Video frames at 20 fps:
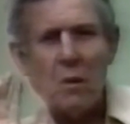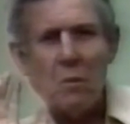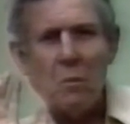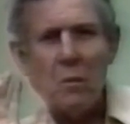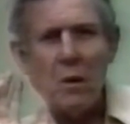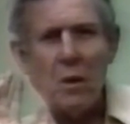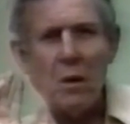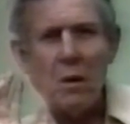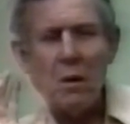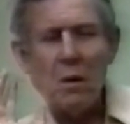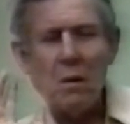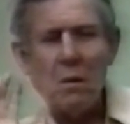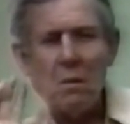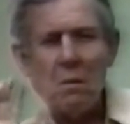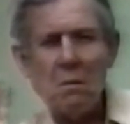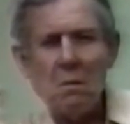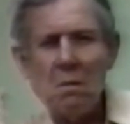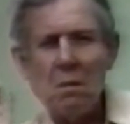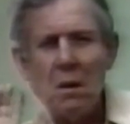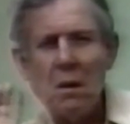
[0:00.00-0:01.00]

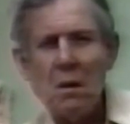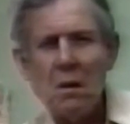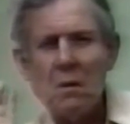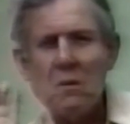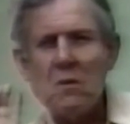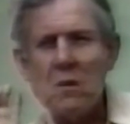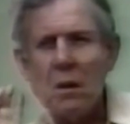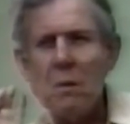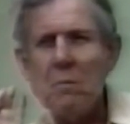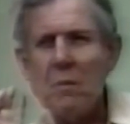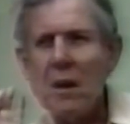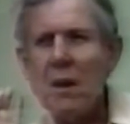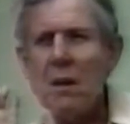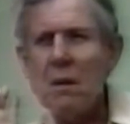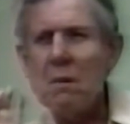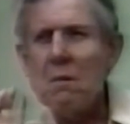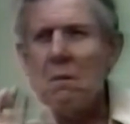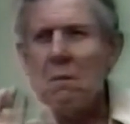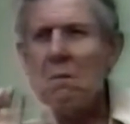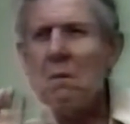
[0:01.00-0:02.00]
were
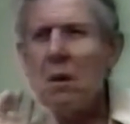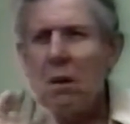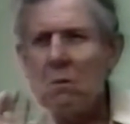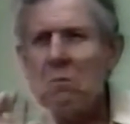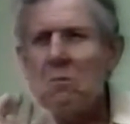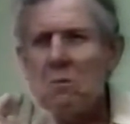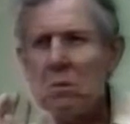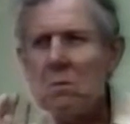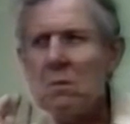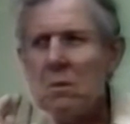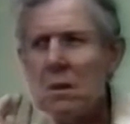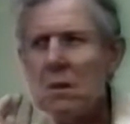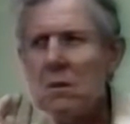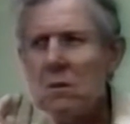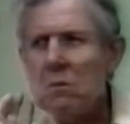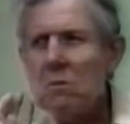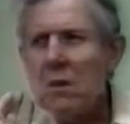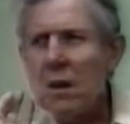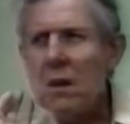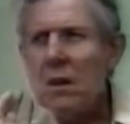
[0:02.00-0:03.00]
somehow culturally
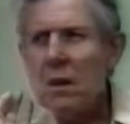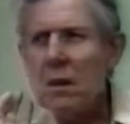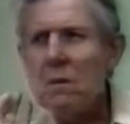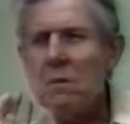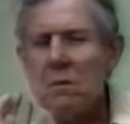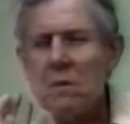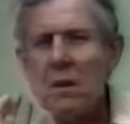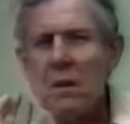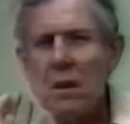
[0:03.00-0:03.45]
derived.